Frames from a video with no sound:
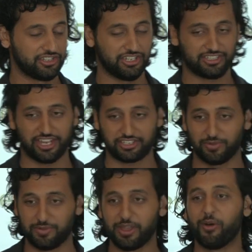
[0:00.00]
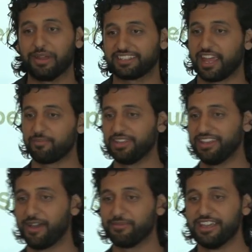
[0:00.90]
she said she would be home at 10
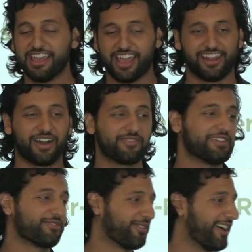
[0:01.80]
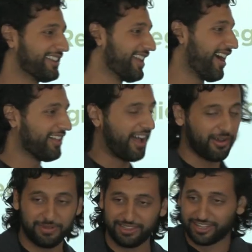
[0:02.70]
p.m., and I would be running out. I would be